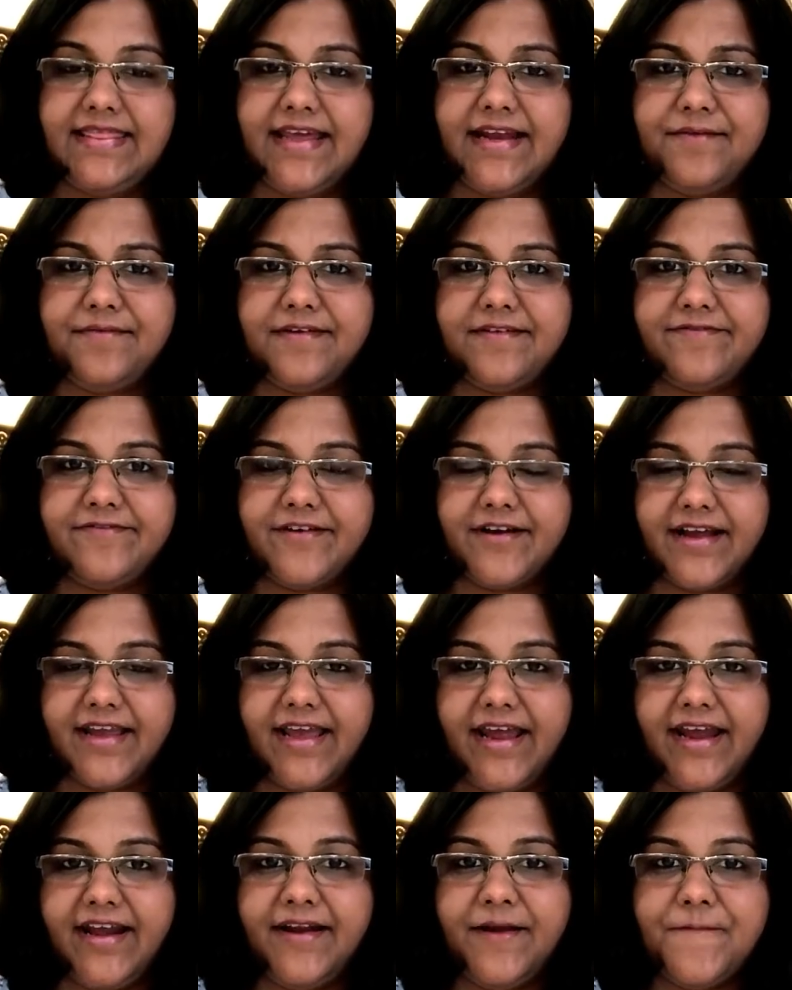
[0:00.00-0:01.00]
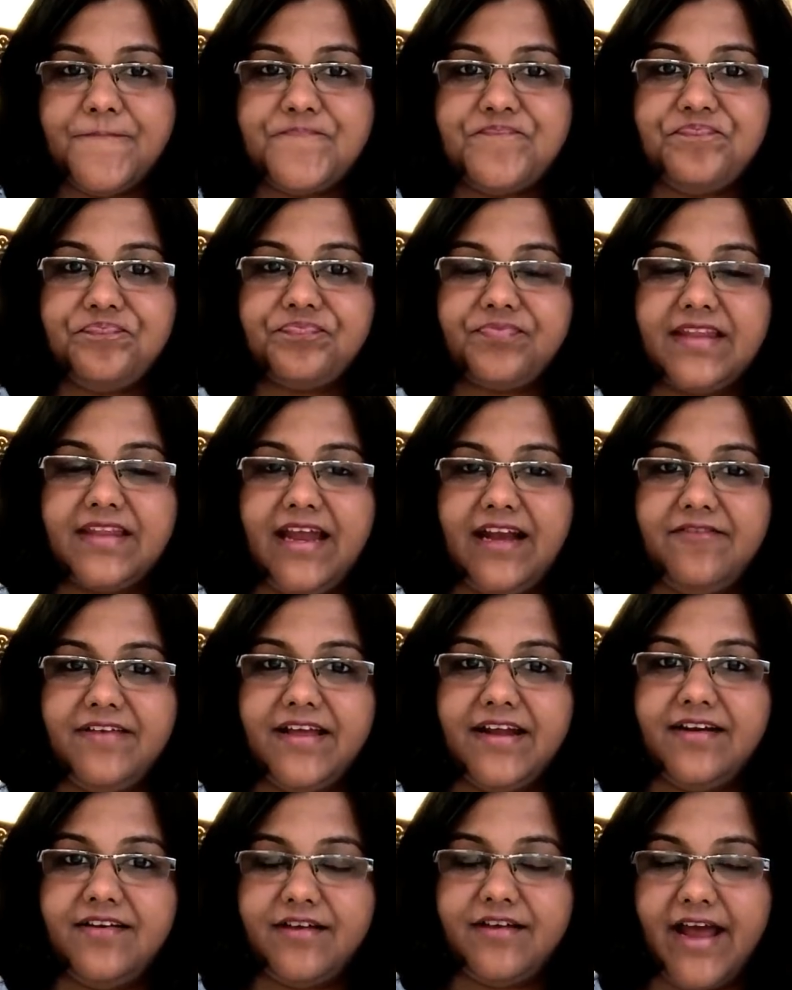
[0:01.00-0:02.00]
that we forget that
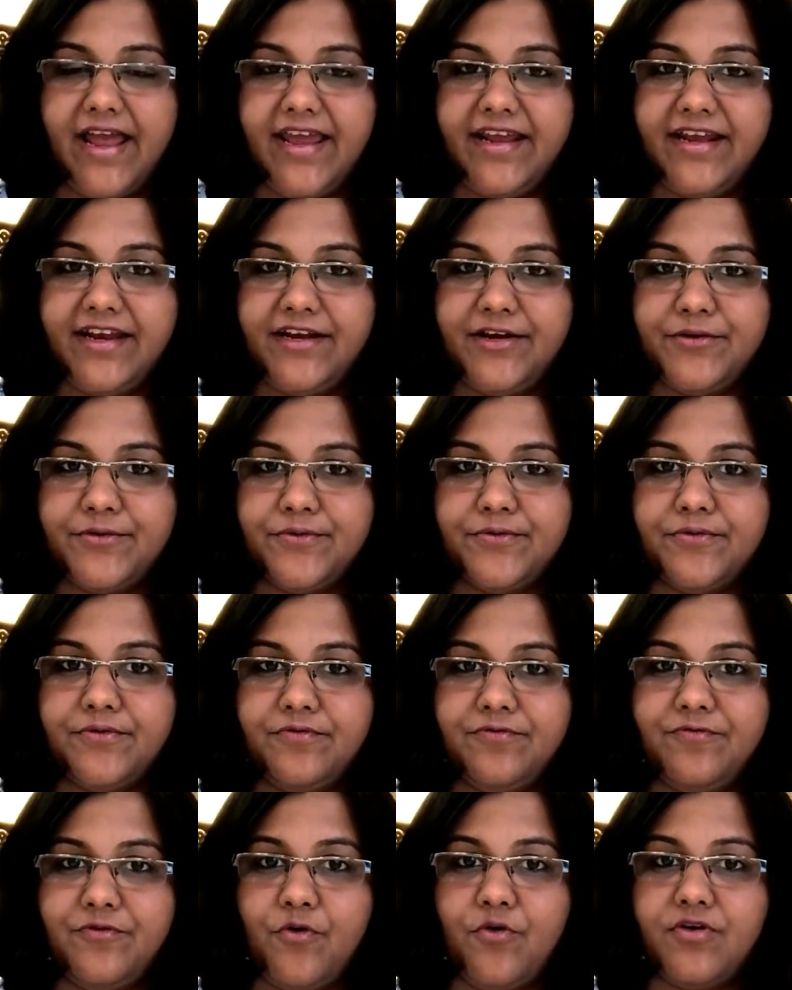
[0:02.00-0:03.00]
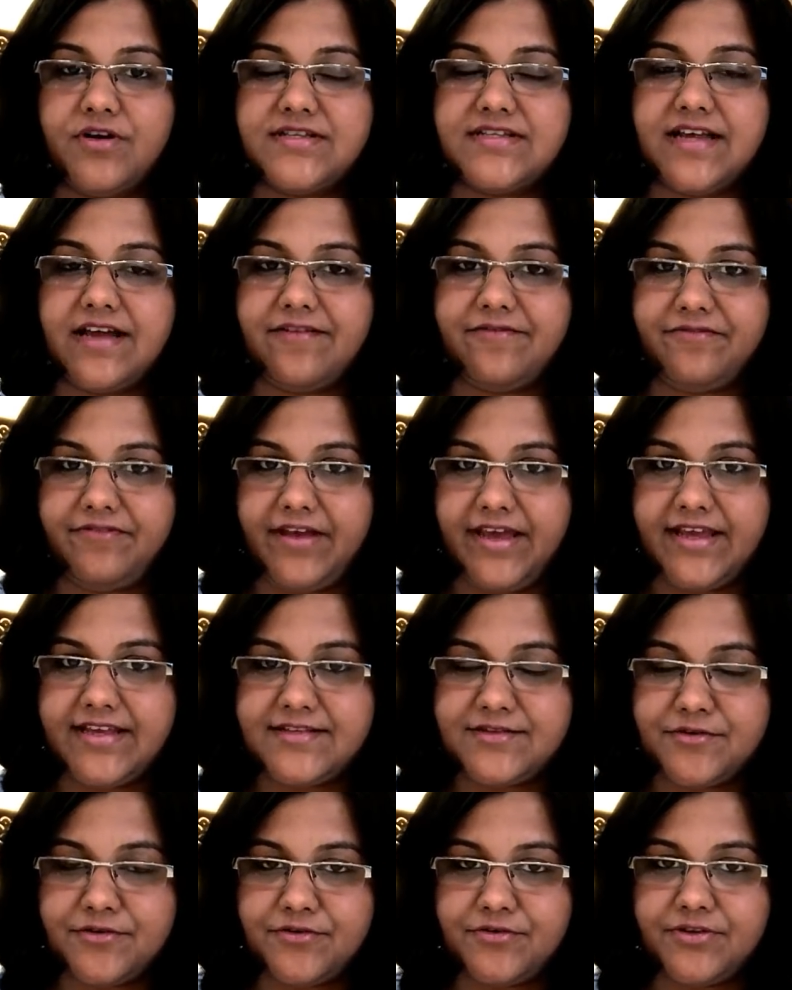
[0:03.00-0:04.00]
we are trying to force our
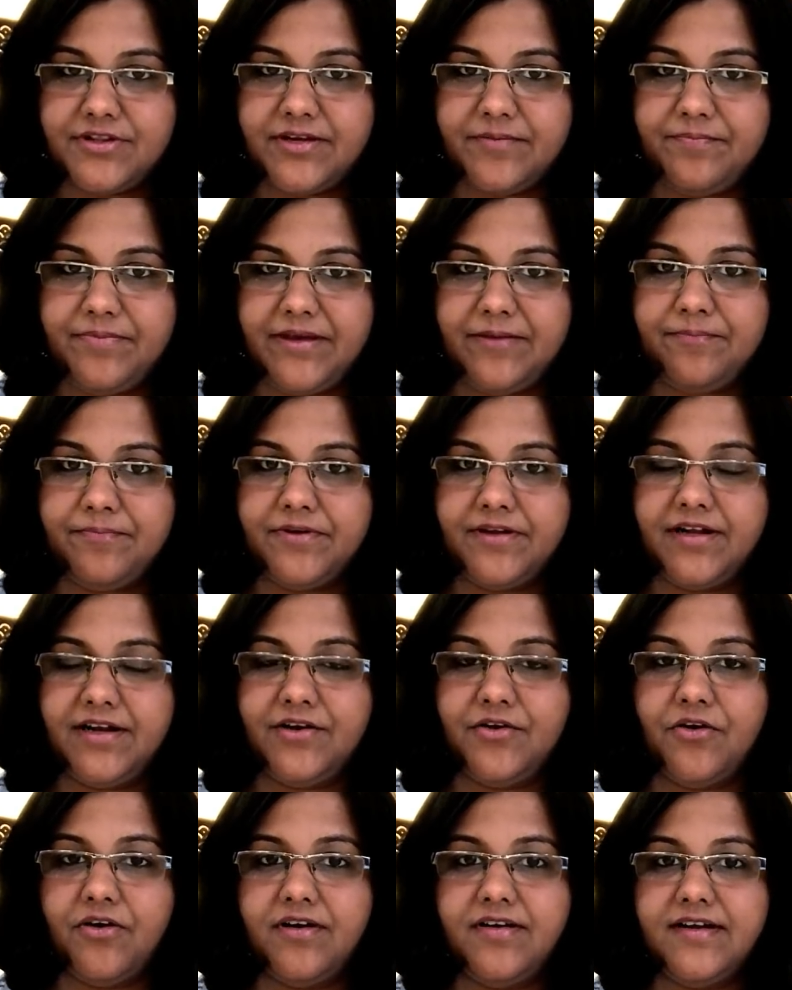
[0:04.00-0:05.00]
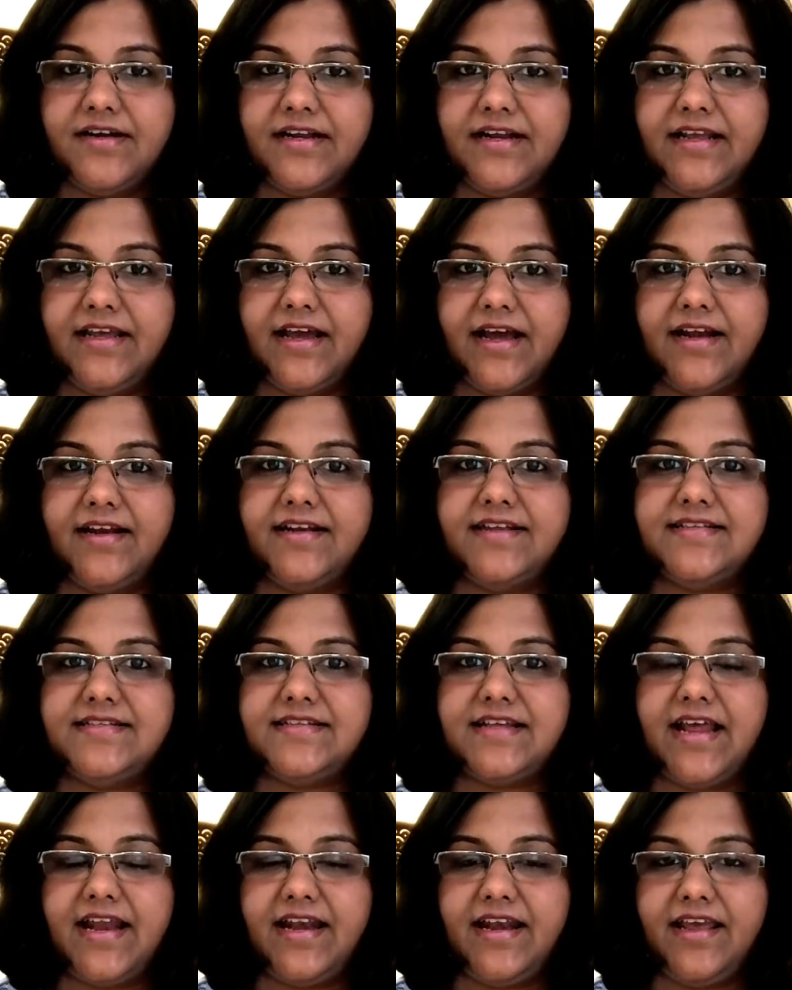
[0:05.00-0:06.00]
ways onto the people, not really
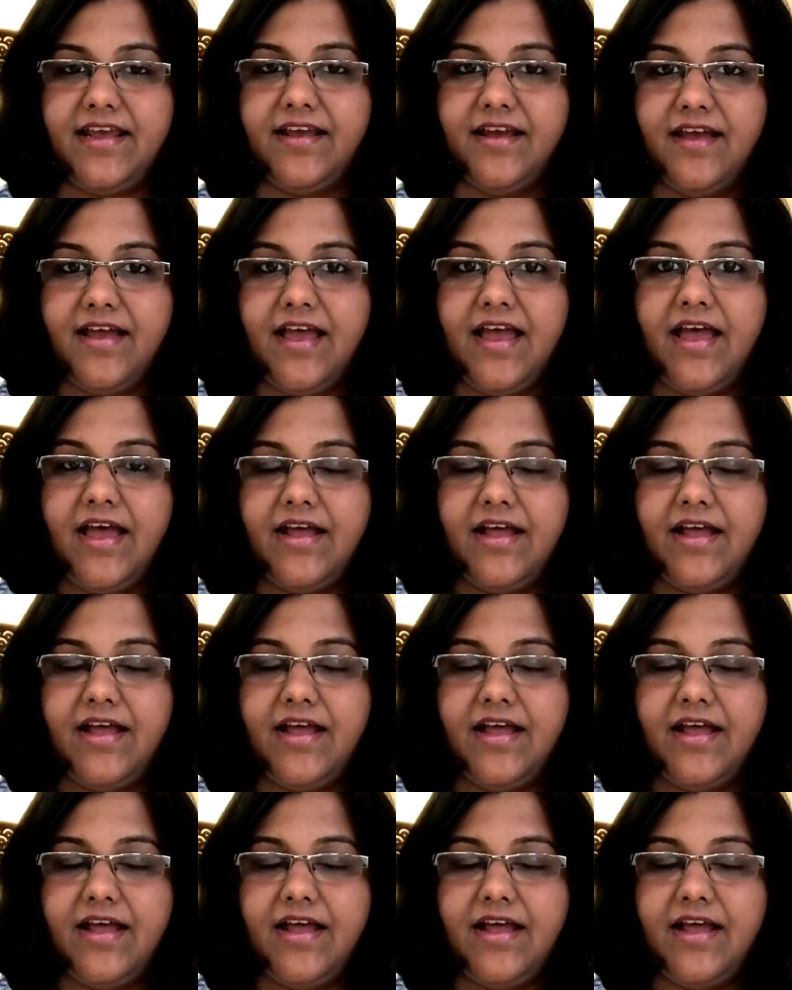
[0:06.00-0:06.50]
understanding